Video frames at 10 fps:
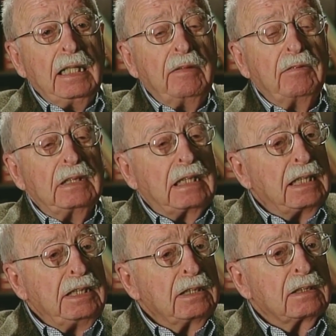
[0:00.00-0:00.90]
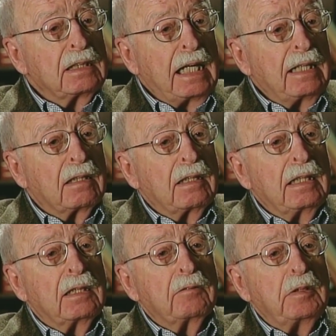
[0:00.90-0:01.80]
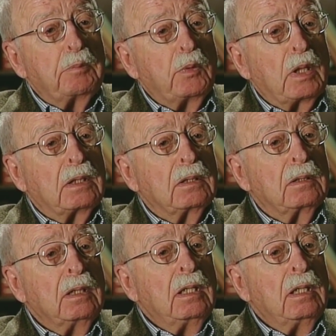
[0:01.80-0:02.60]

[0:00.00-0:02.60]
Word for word: Even 10 years later, in a report